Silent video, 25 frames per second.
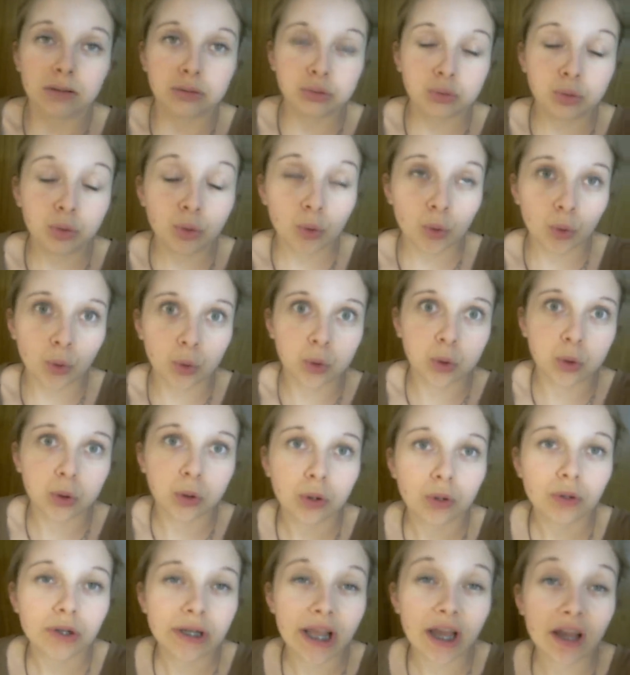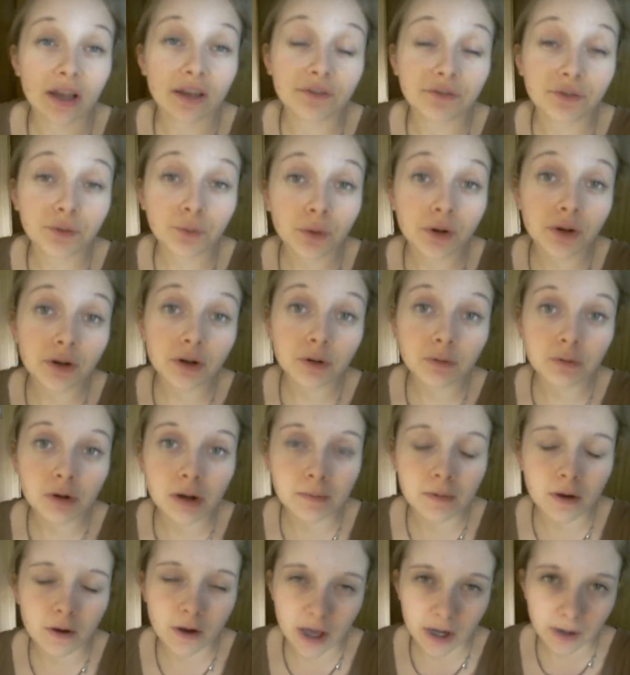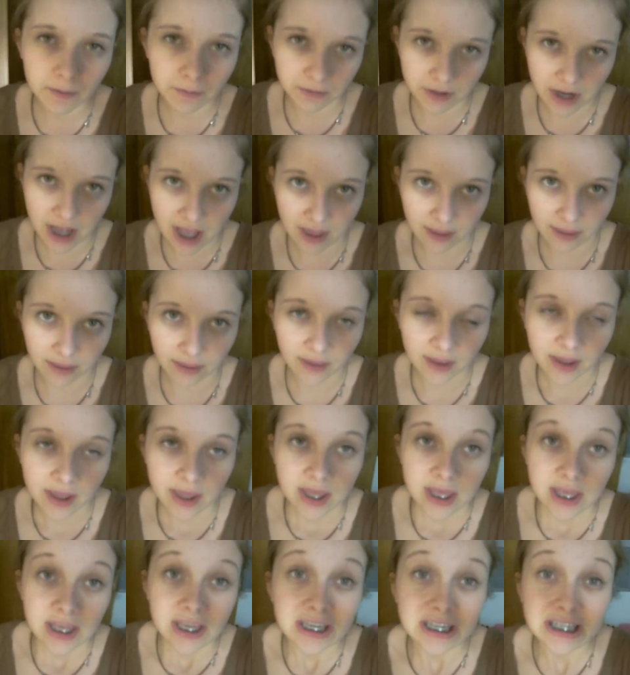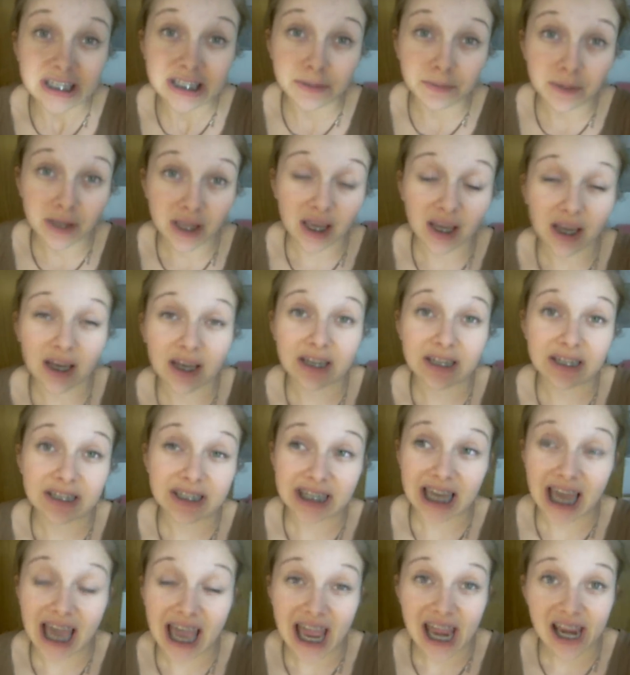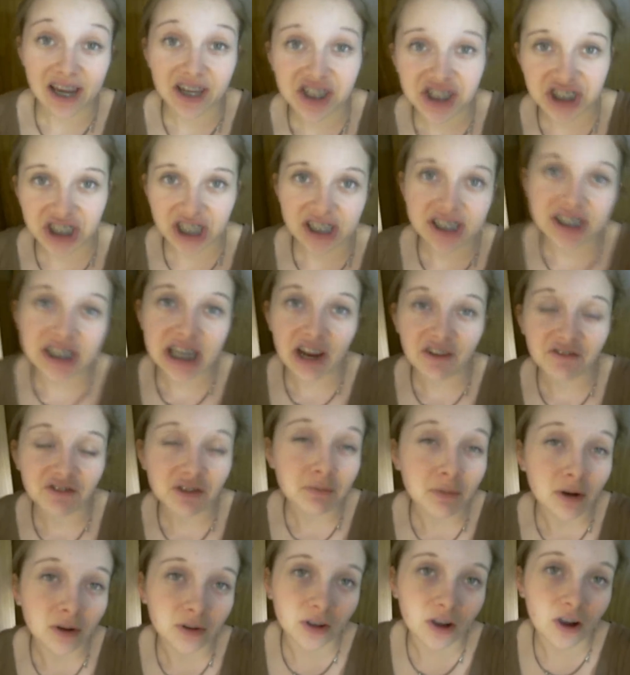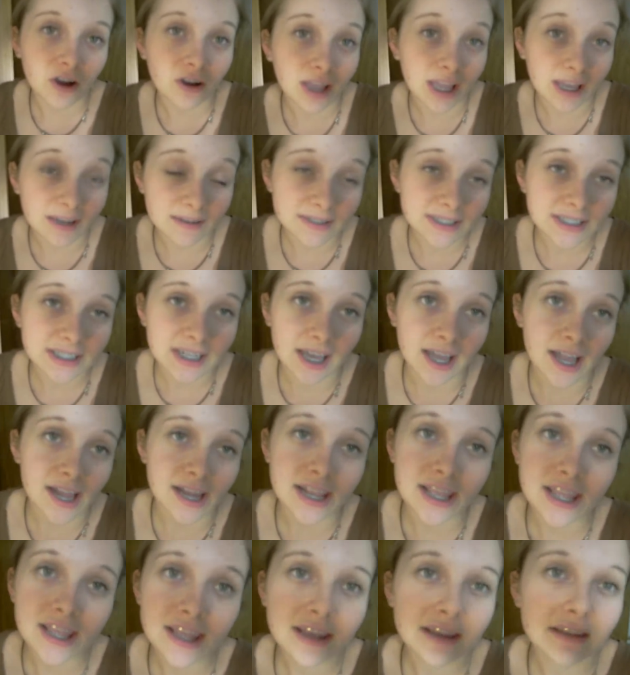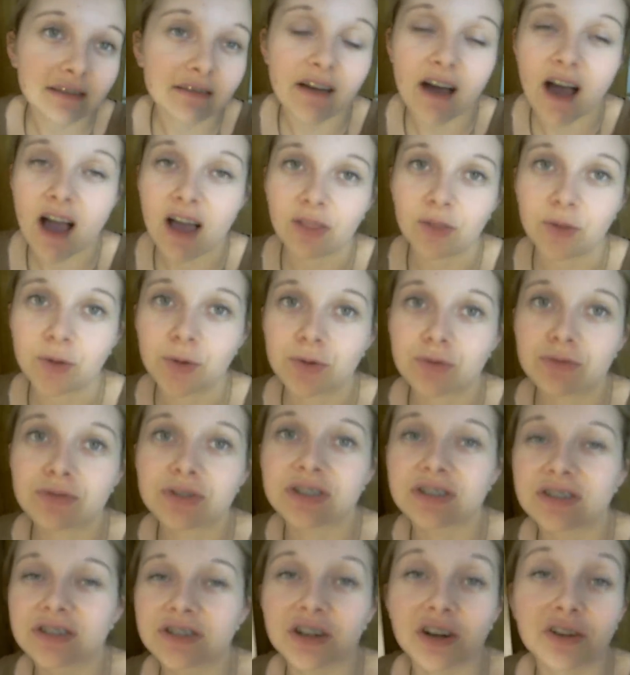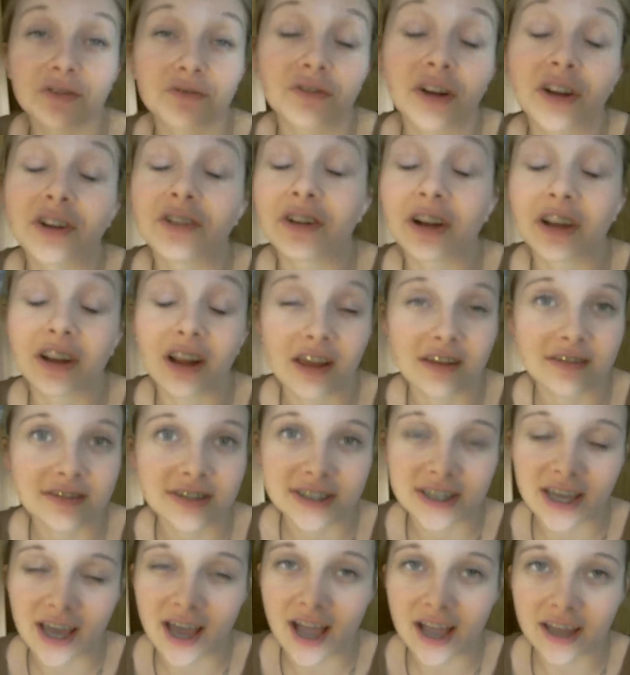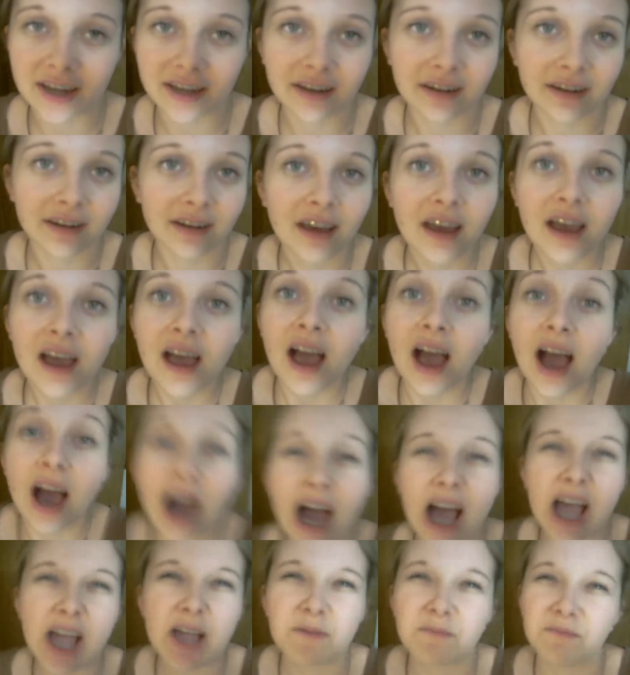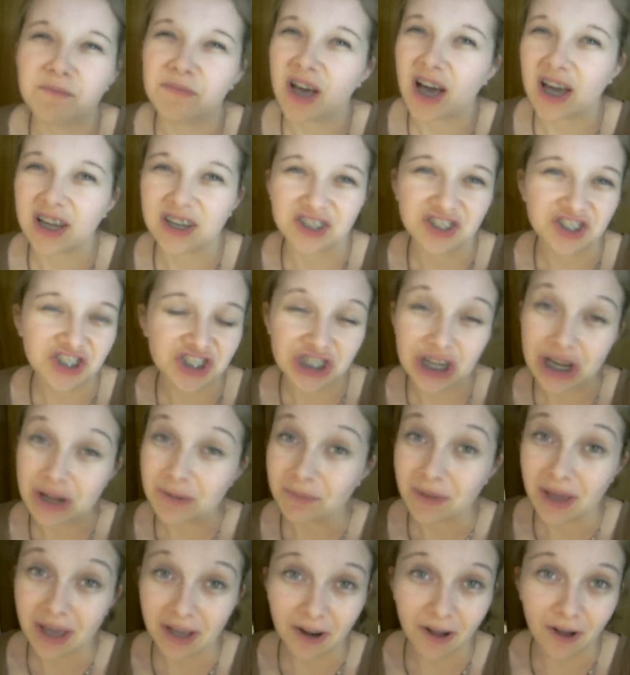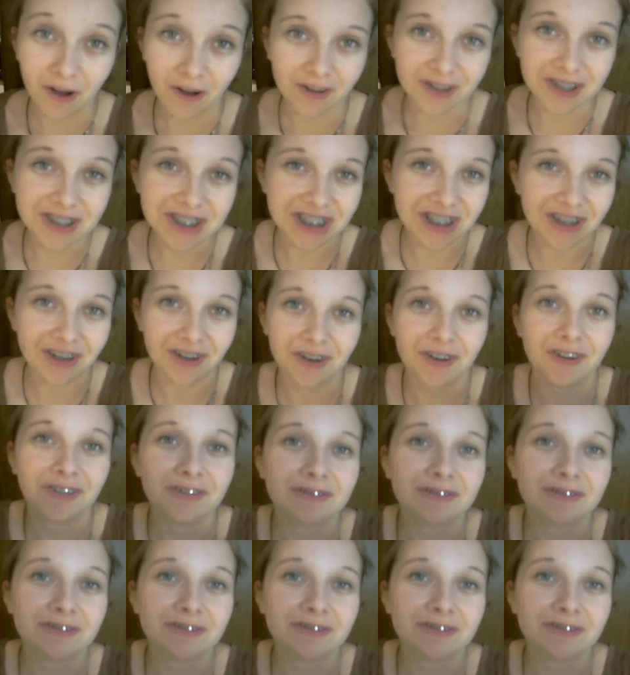Whew. Now, if you're wondering why I'm out of breath, is because I had to chase after my dog outside. He got loose and started running around outside, and I am not in shape at all, so